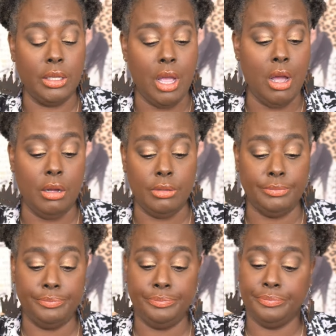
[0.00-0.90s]
Y'all,
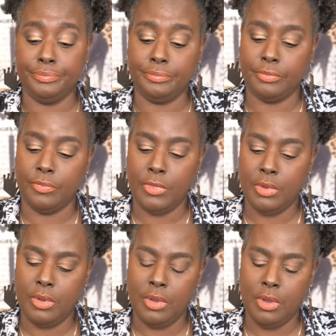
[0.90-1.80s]

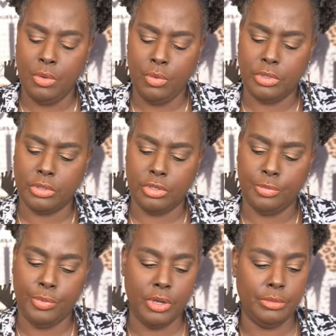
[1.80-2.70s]
I'm just gonna
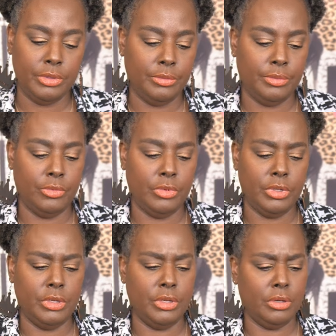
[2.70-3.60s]
spray it
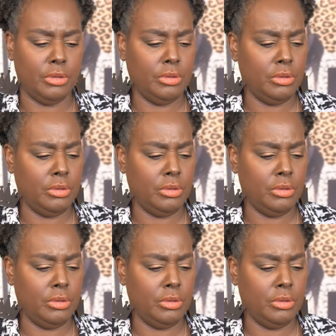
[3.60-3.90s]
in here.